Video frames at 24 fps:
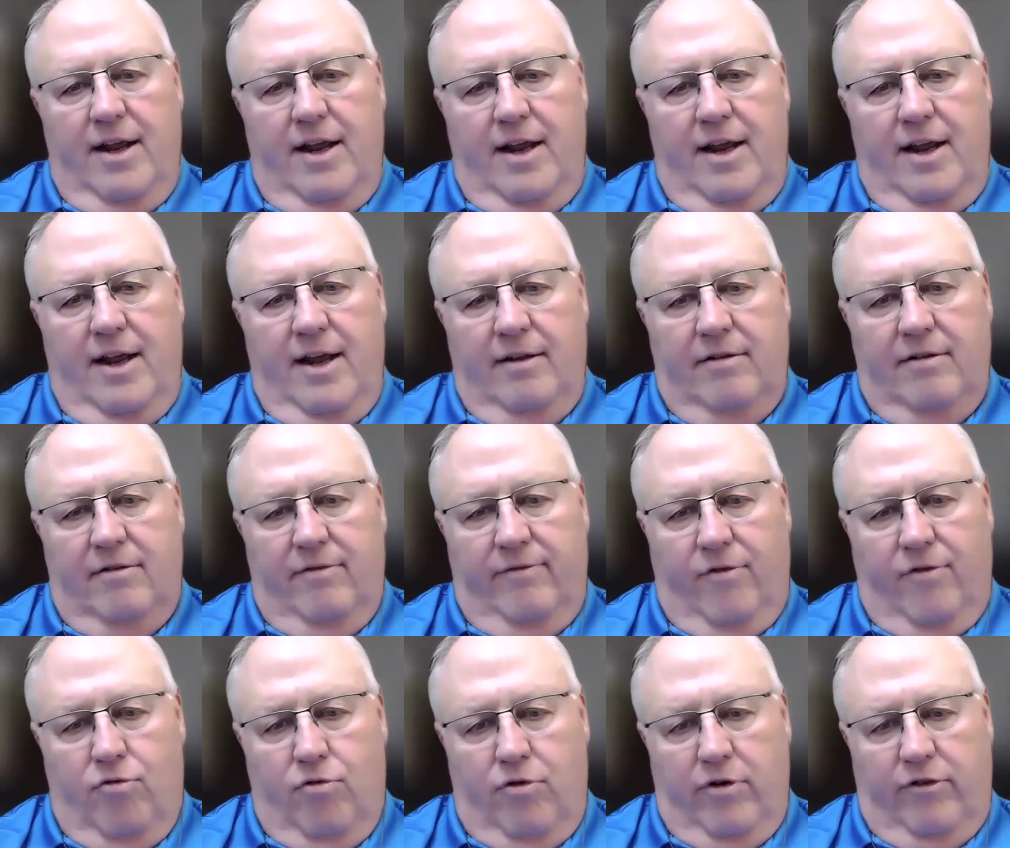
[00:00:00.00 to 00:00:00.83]
And
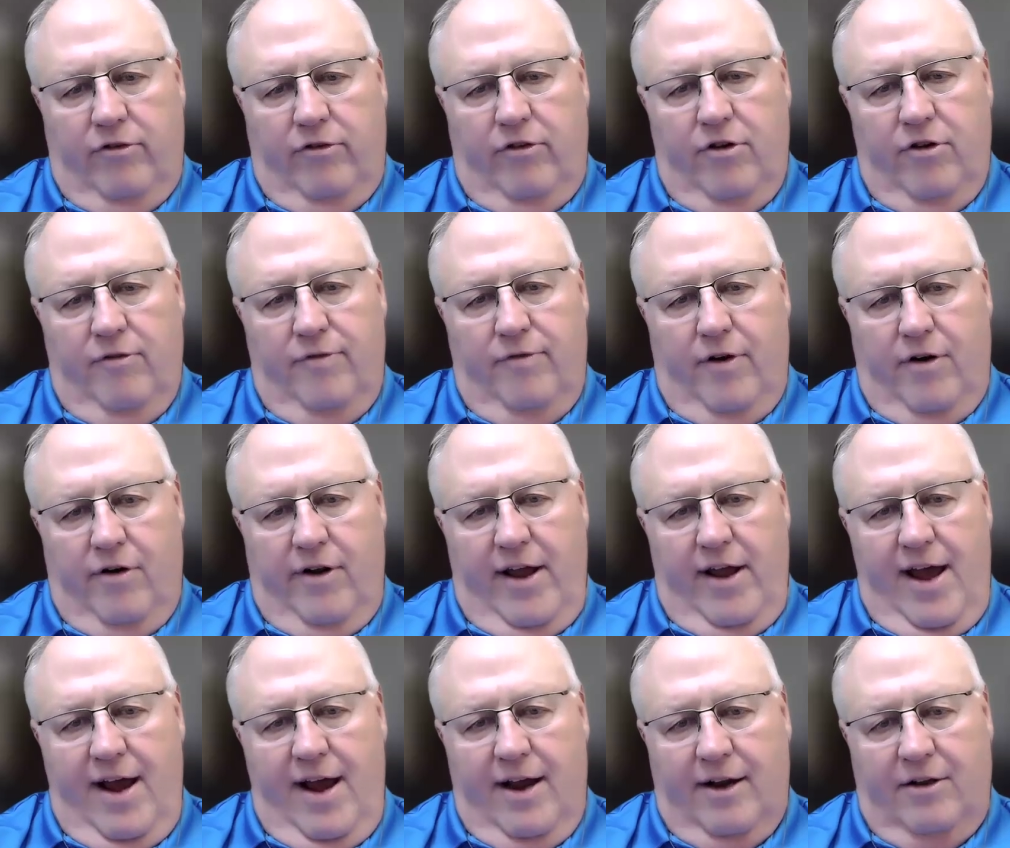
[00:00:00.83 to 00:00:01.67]
of course, they're
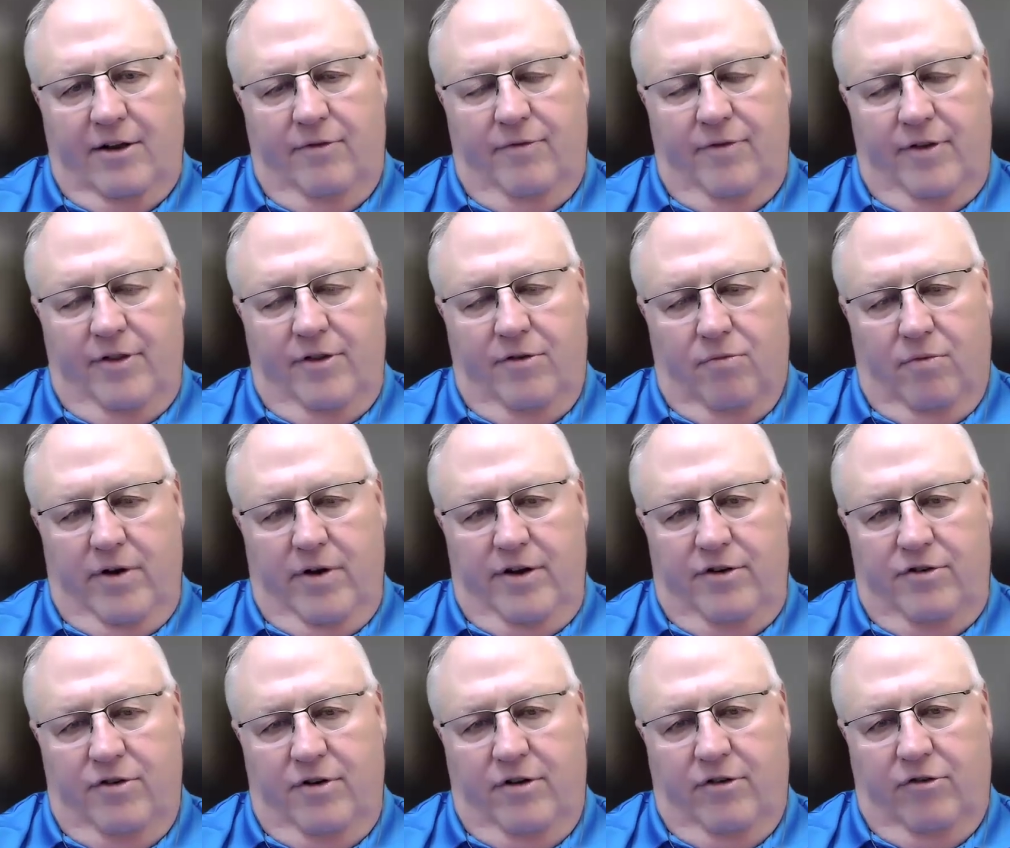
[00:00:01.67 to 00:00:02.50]
very active in the
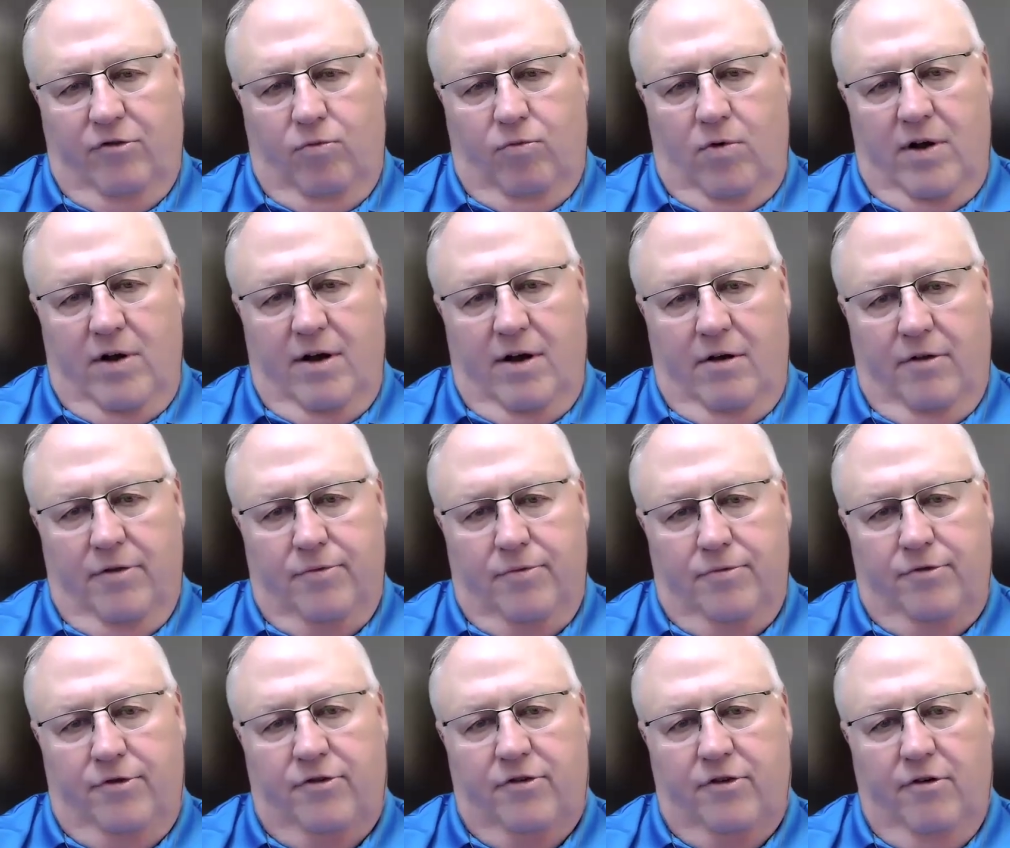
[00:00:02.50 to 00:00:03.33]
region as well
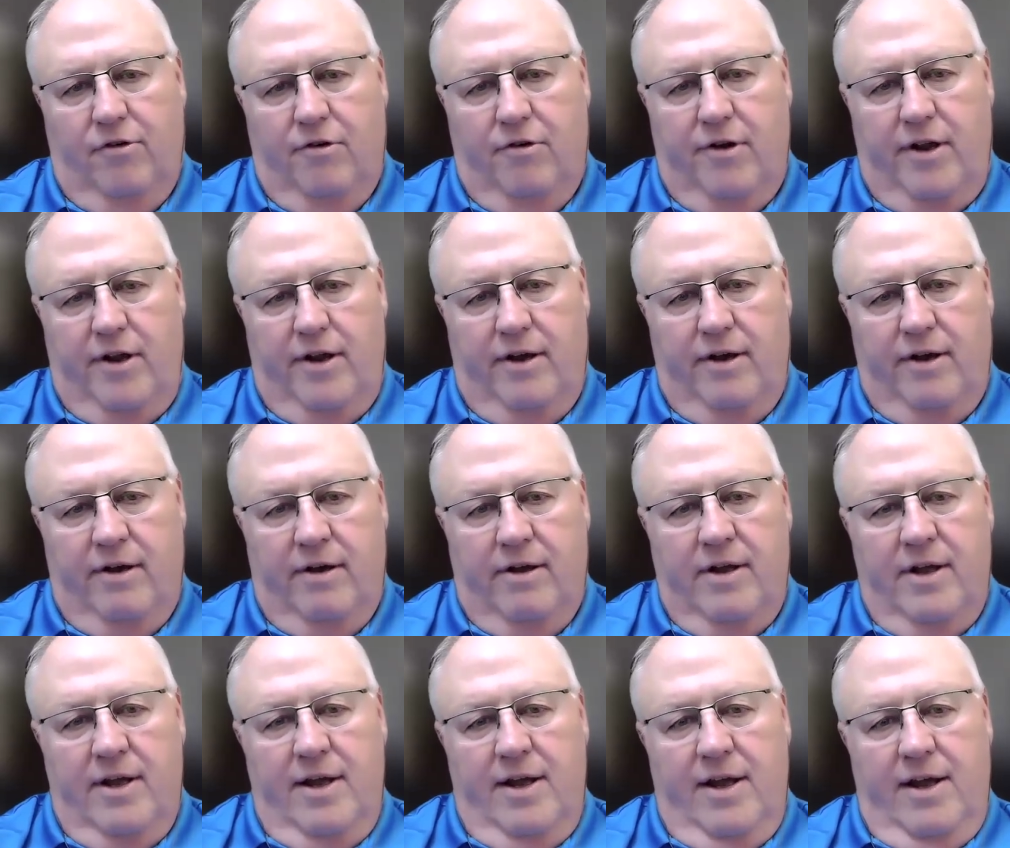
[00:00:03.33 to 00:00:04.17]
through Syria
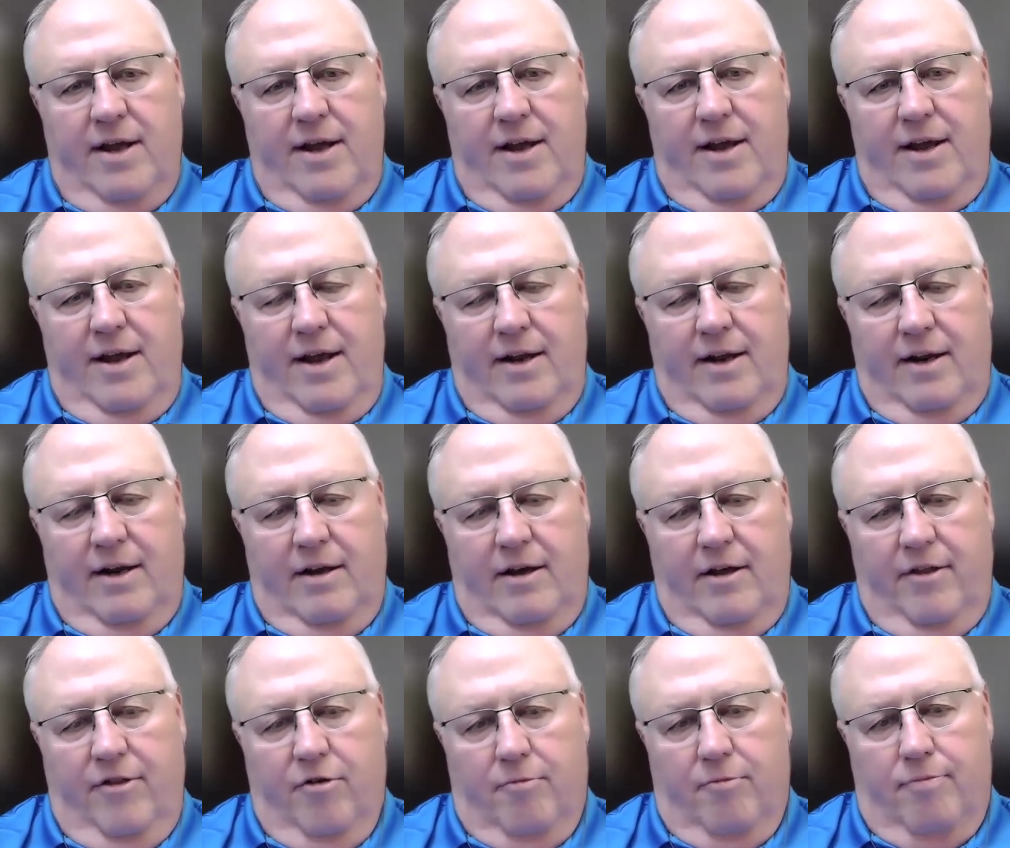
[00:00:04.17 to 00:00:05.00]
and
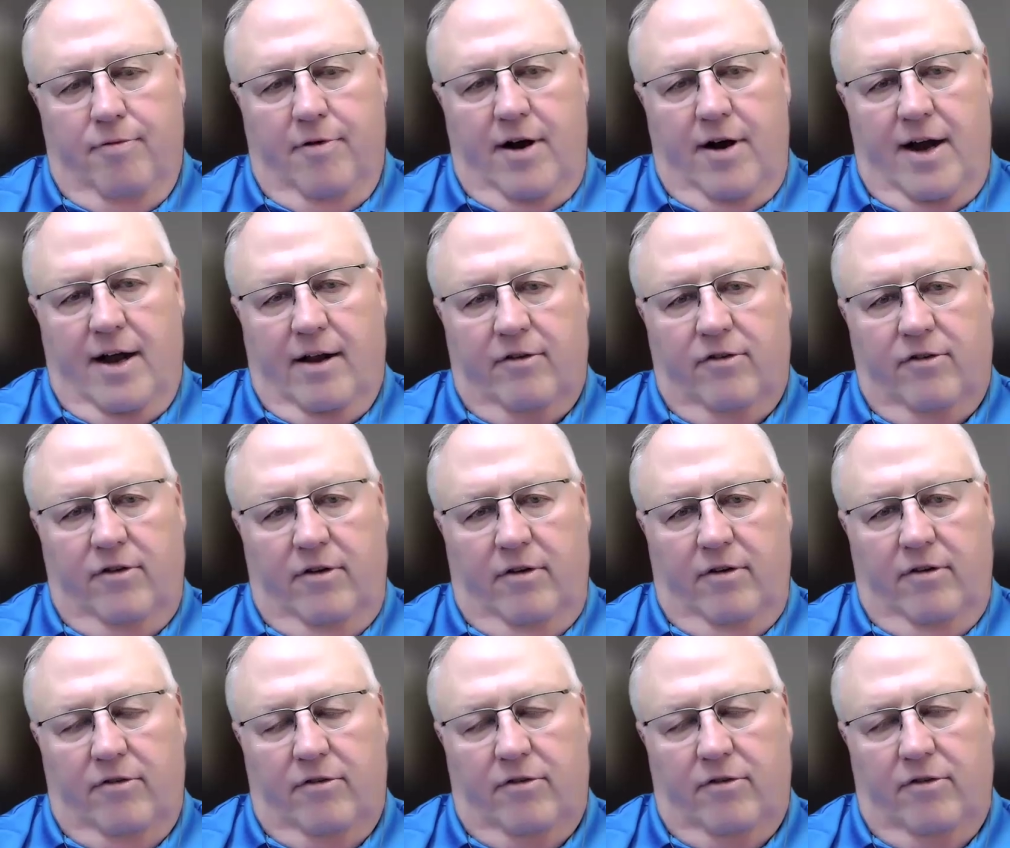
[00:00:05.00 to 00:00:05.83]
other
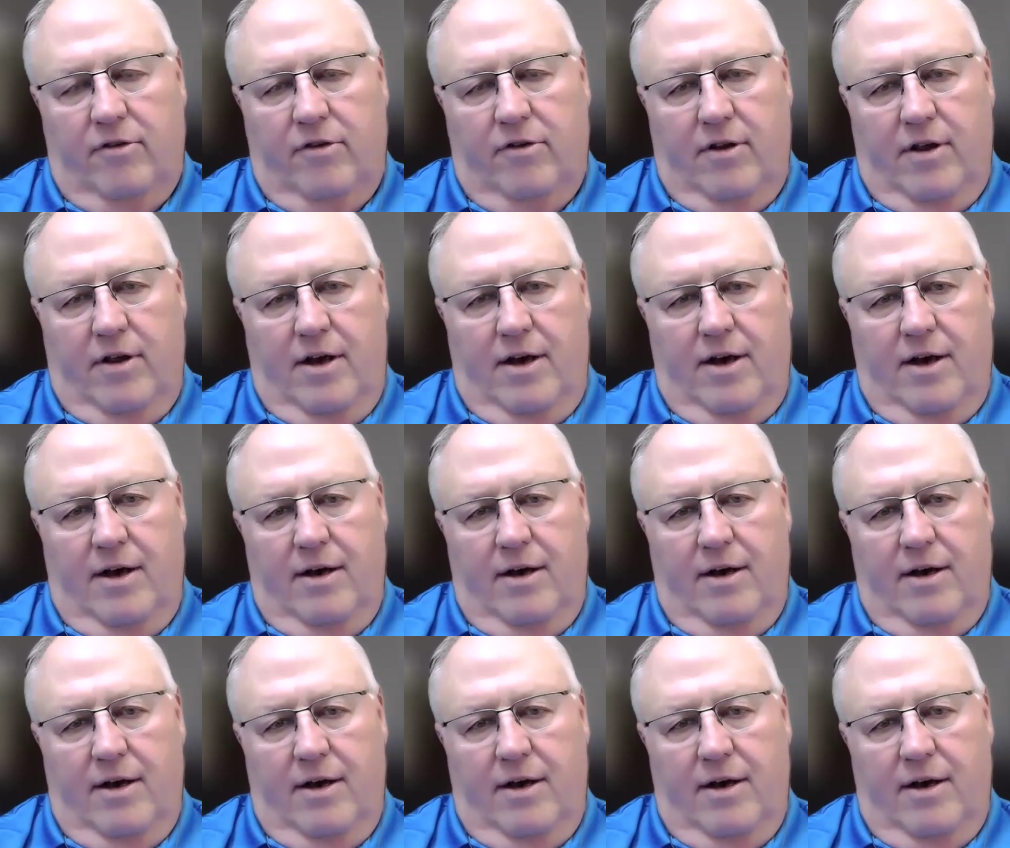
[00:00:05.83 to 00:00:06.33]
proxies.